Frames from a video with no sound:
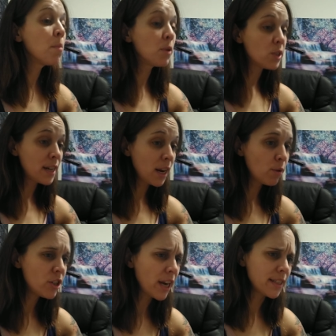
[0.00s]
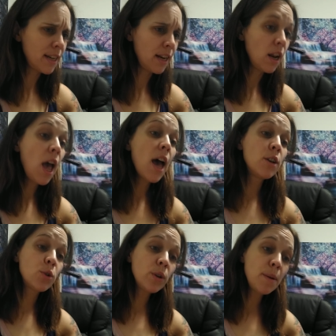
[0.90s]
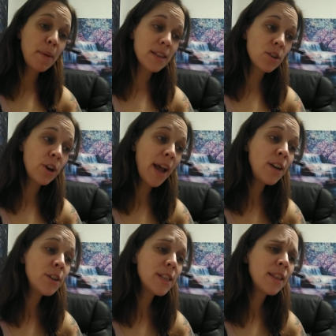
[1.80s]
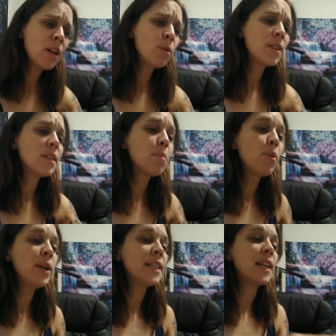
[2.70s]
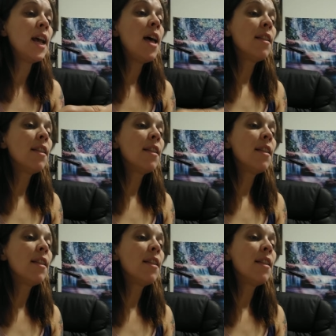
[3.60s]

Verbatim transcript: Mossadegh rejected it and told Ambassador Henderson that he was disappointed